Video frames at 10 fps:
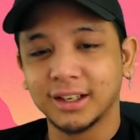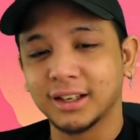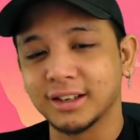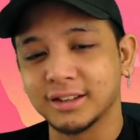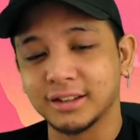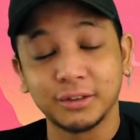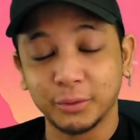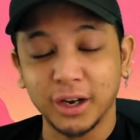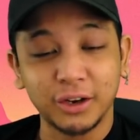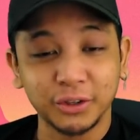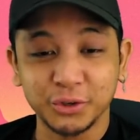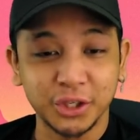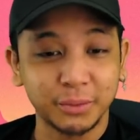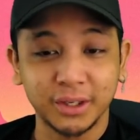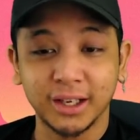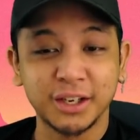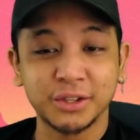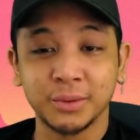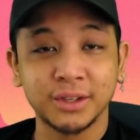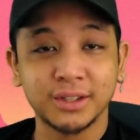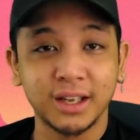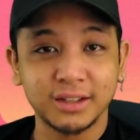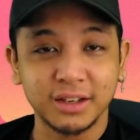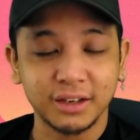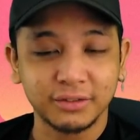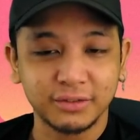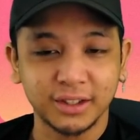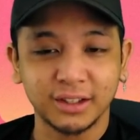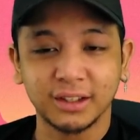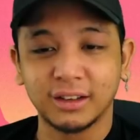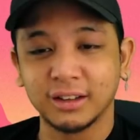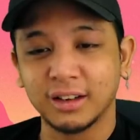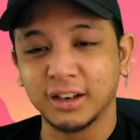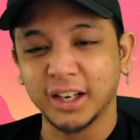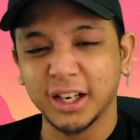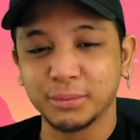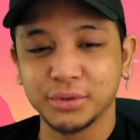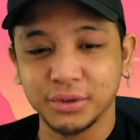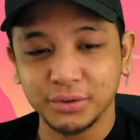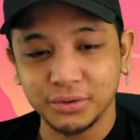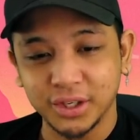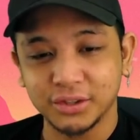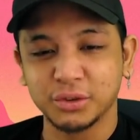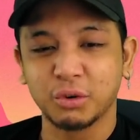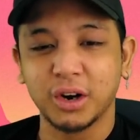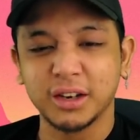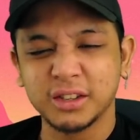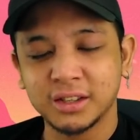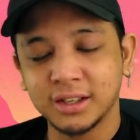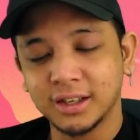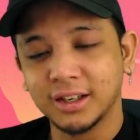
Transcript: Because, you know, we all know Shippuden likes to extend stuff and elongate episodes. Jesus Christ.